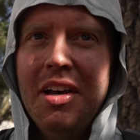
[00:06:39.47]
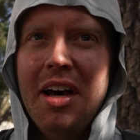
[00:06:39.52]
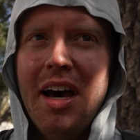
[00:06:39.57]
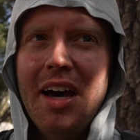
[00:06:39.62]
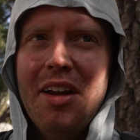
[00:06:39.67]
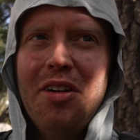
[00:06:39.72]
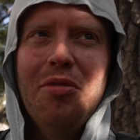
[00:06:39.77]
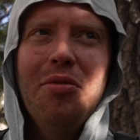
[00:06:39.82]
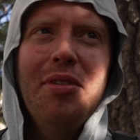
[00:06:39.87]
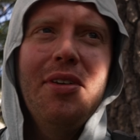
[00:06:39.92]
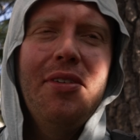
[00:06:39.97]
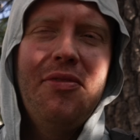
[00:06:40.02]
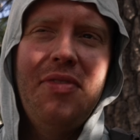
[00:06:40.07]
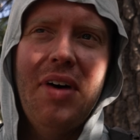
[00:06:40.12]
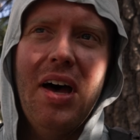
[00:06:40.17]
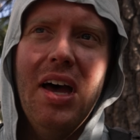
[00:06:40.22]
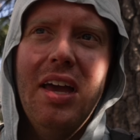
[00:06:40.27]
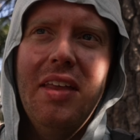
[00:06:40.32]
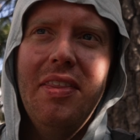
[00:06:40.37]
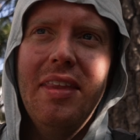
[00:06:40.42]
I don't really
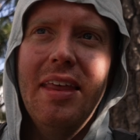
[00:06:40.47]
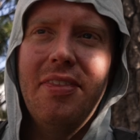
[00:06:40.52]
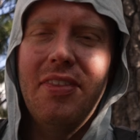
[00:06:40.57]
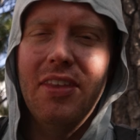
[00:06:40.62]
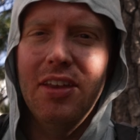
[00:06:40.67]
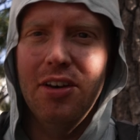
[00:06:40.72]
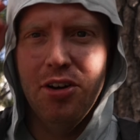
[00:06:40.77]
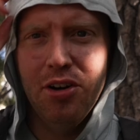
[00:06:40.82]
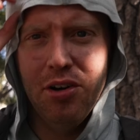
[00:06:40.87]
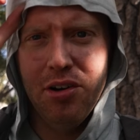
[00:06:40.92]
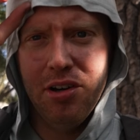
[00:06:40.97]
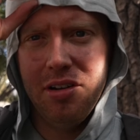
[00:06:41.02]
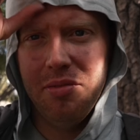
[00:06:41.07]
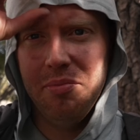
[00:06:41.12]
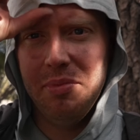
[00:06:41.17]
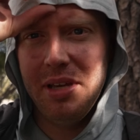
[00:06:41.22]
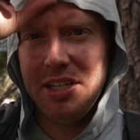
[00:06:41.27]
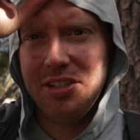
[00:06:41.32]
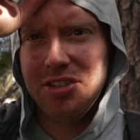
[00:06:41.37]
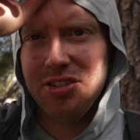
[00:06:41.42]
find that the hood
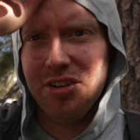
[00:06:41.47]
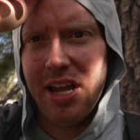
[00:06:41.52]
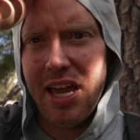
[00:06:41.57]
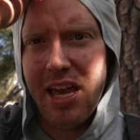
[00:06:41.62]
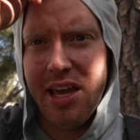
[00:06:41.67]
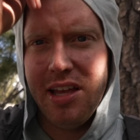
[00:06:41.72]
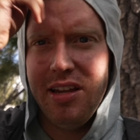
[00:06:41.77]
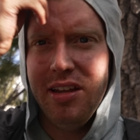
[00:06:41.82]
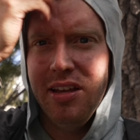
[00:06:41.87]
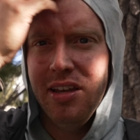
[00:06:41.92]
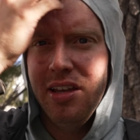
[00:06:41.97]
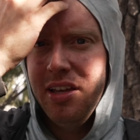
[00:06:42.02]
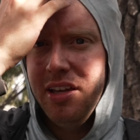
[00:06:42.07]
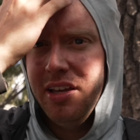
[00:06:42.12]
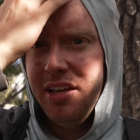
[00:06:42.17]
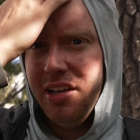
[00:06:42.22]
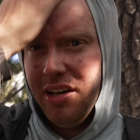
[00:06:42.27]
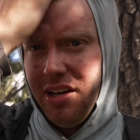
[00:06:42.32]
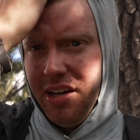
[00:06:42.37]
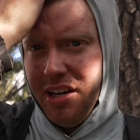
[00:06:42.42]
makes your head
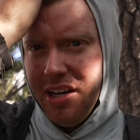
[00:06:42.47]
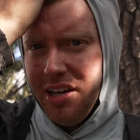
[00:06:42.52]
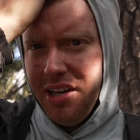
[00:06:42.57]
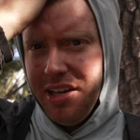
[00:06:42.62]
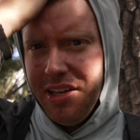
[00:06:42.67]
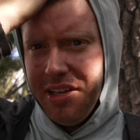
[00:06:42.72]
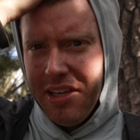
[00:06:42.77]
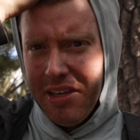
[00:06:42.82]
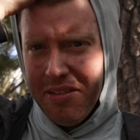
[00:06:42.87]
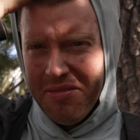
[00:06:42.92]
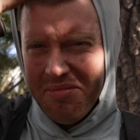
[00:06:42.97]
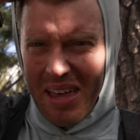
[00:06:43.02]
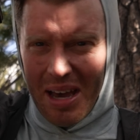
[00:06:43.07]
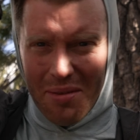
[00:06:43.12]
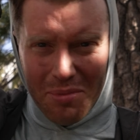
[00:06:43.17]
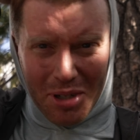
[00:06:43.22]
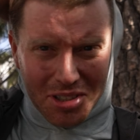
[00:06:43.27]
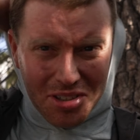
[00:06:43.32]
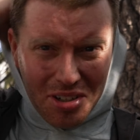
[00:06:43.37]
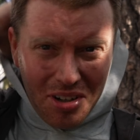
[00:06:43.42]
that
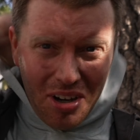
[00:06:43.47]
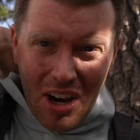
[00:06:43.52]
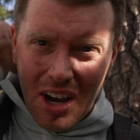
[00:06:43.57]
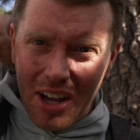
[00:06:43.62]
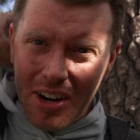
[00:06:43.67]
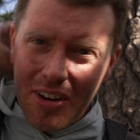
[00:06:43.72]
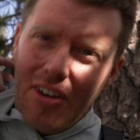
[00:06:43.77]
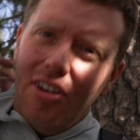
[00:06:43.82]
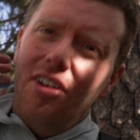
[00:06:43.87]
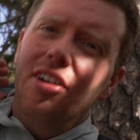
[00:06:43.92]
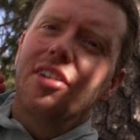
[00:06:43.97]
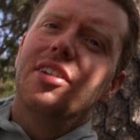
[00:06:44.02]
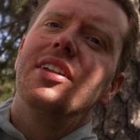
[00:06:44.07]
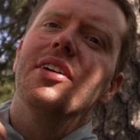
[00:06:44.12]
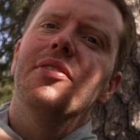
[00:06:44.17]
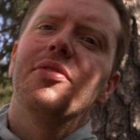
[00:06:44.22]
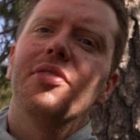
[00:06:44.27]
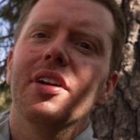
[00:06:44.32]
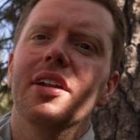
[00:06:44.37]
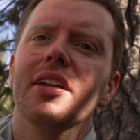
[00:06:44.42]
much hotter or
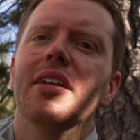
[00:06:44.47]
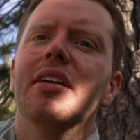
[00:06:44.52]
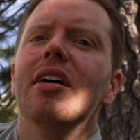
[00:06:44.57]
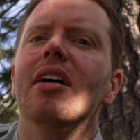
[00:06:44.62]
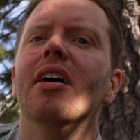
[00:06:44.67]
different.